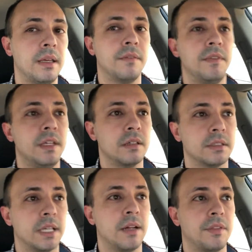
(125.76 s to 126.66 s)
of
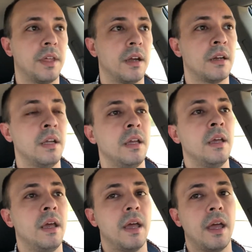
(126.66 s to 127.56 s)
deals out there,
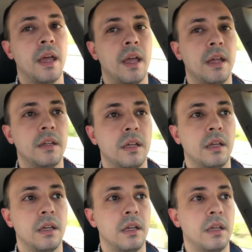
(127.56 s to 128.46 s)
and
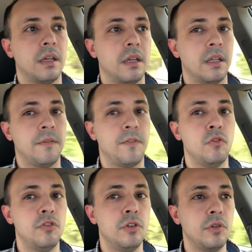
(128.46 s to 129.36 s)
if
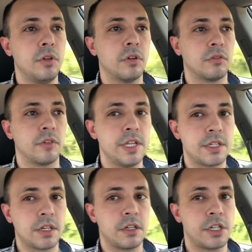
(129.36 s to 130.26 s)
you do your
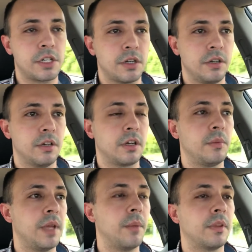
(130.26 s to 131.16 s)
research, you're gonna
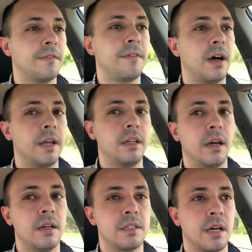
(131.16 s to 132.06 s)
be able to find
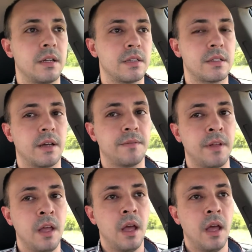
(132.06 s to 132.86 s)
a ton of stuff.